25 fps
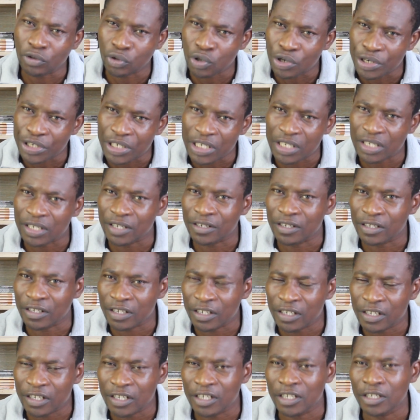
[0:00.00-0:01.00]
choices and
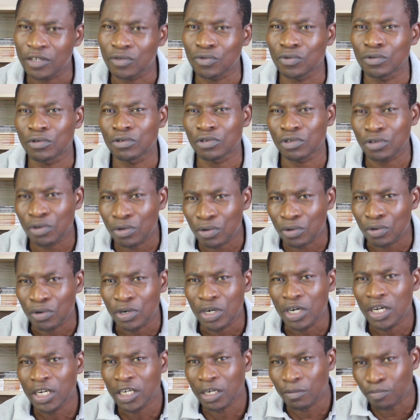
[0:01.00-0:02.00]
decisions will
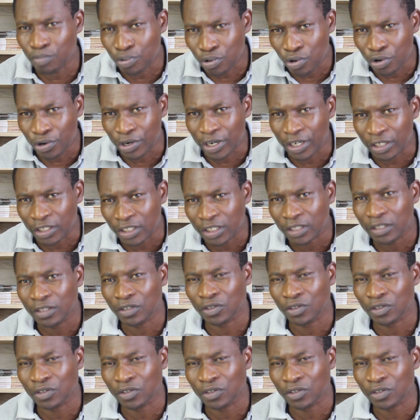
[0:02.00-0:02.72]
show the progress,